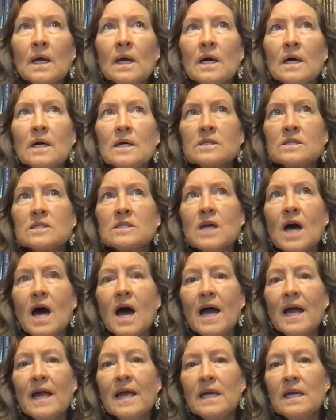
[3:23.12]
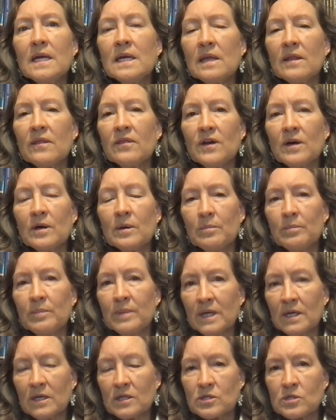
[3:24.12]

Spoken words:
assign the middle